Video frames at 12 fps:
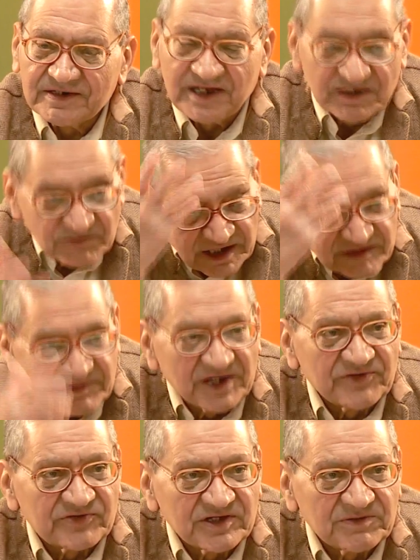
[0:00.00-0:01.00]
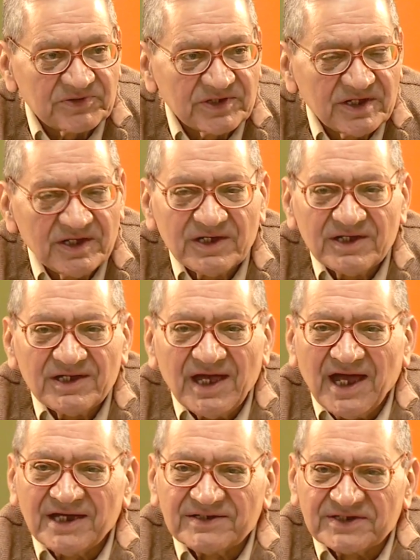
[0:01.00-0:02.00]
10 million manuscripts.
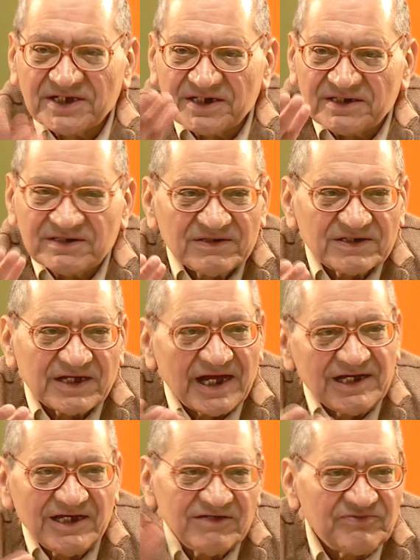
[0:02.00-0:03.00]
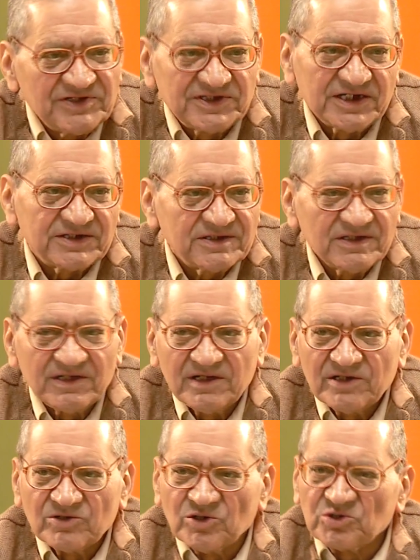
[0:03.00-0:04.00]
And sir, kindly visit,
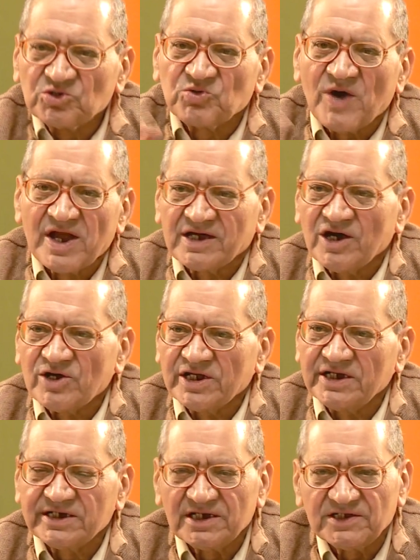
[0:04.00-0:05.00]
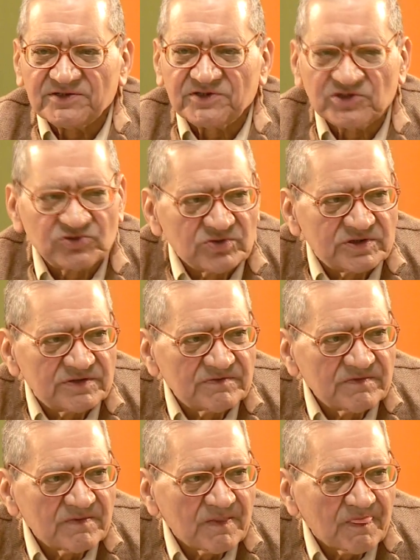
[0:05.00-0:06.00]
go to Dwarka Oriental Institute.
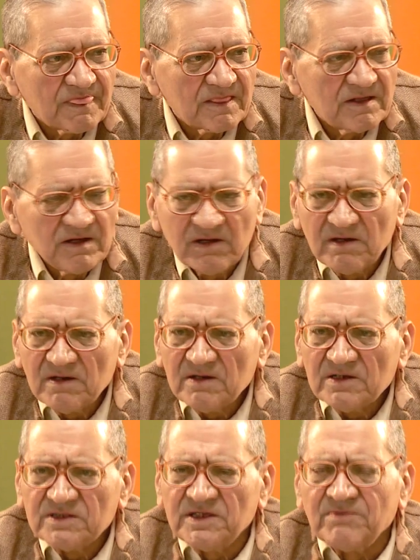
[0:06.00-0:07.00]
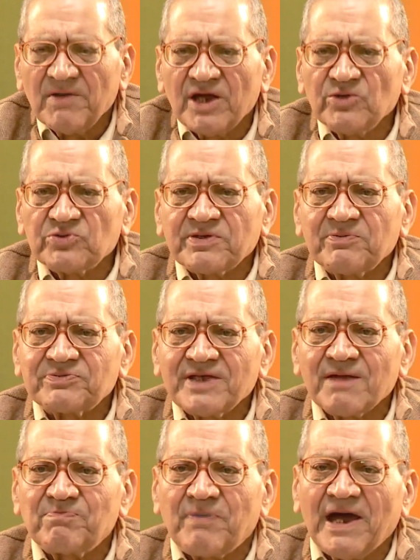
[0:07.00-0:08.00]
The manuscripts
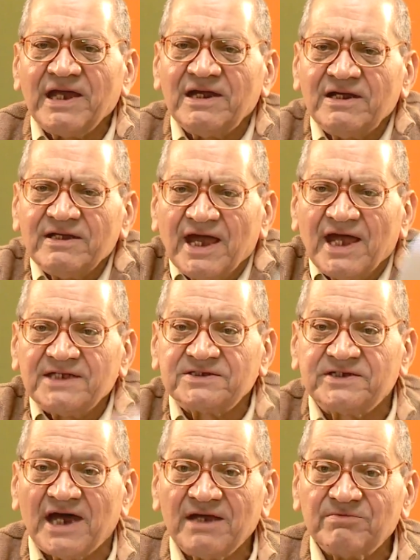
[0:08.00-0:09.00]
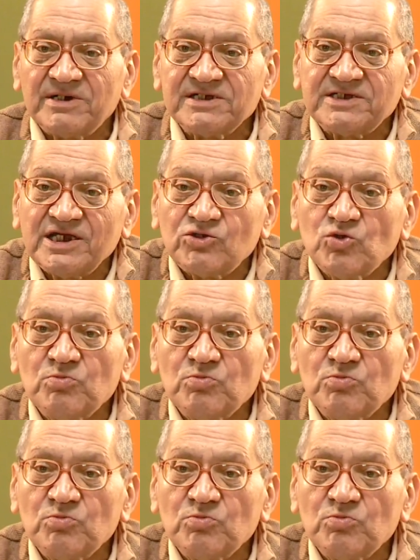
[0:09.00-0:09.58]
are piled as diamonds and